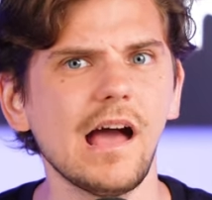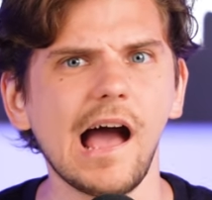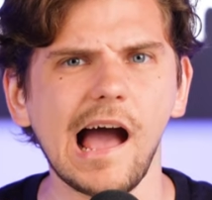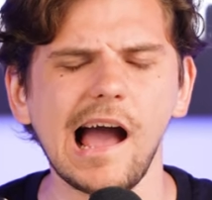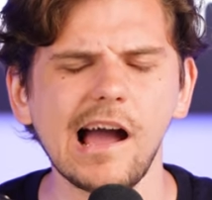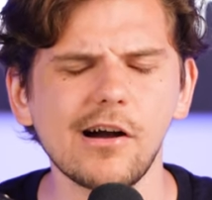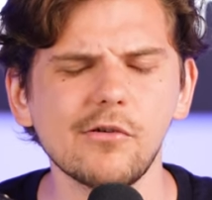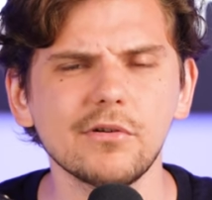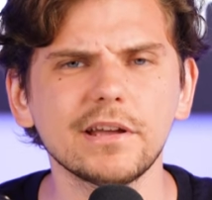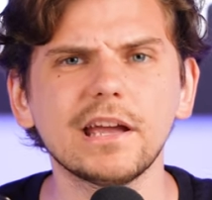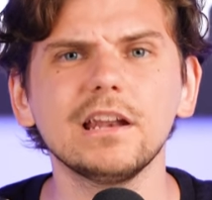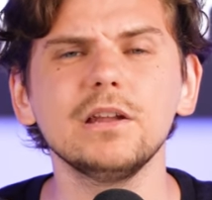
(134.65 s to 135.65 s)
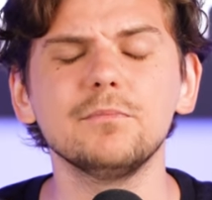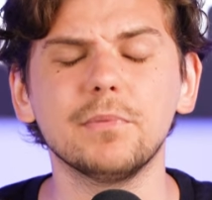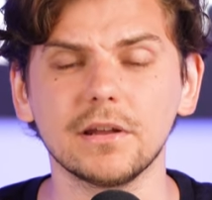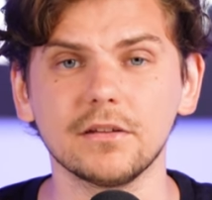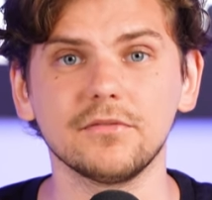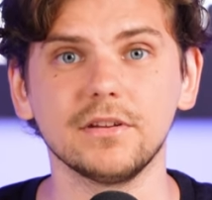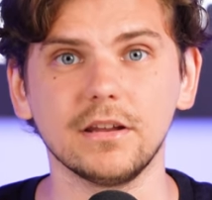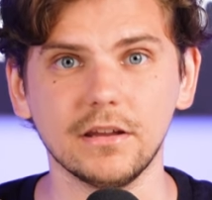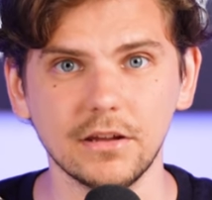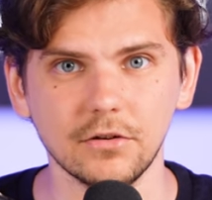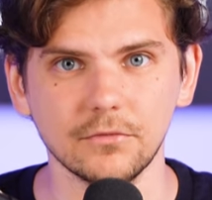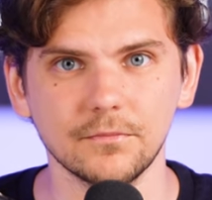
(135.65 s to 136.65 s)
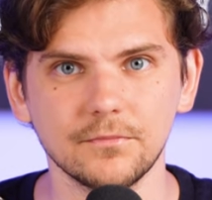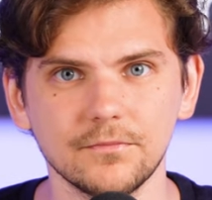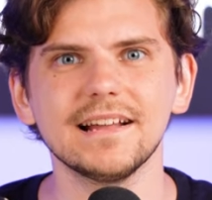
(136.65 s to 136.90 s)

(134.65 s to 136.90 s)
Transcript: how can it benefit you?